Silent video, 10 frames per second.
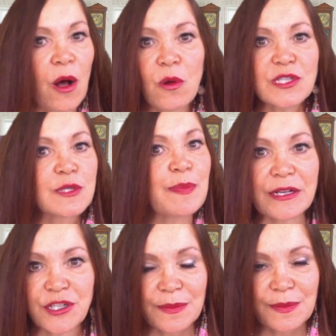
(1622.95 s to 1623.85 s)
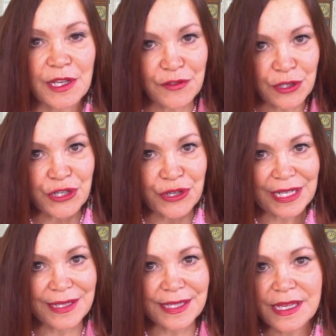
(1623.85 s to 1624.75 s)
spectrum of
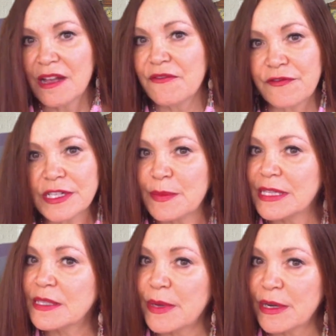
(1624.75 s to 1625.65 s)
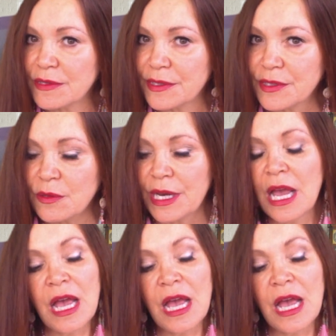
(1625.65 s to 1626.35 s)
nutrients, vitamins, minerals, and so on.